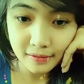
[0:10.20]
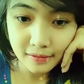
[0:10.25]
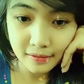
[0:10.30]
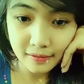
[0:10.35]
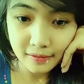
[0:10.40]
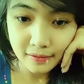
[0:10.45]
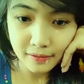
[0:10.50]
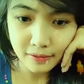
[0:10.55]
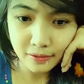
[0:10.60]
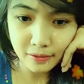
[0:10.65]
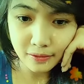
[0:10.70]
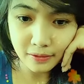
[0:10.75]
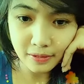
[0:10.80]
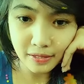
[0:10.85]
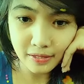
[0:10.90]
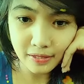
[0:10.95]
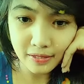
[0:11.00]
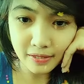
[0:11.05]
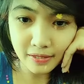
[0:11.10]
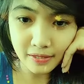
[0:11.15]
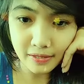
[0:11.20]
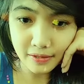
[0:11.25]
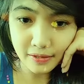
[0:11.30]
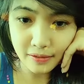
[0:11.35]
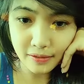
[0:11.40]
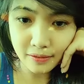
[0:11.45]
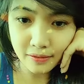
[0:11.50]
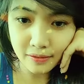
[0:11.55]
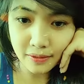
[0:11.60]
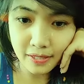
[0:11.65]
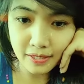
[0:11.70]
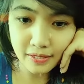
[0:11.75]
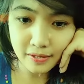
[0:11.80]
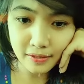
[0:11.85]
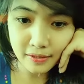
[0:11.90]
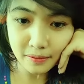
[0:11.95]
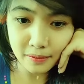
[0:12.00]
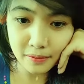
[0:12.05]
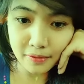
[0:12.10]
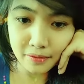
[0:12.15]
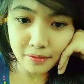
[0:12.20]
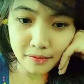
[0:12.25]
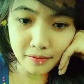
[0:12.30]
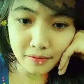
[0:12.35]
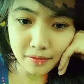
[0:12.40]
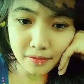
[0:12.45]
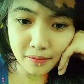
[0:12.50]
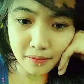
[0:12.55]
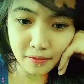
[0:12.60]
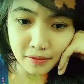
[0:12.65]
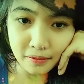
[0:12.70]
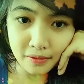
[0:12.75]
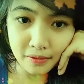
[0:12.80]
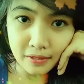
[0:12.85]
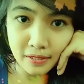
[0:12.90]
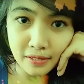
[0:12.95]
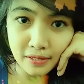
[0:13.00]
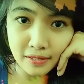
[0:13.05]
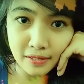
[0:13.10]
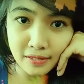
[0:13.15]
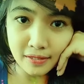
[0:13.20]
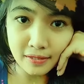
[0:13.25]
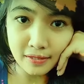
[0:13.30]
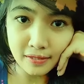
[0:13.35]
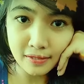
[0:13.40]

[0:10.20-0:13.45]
So I think to create a room for broadcast.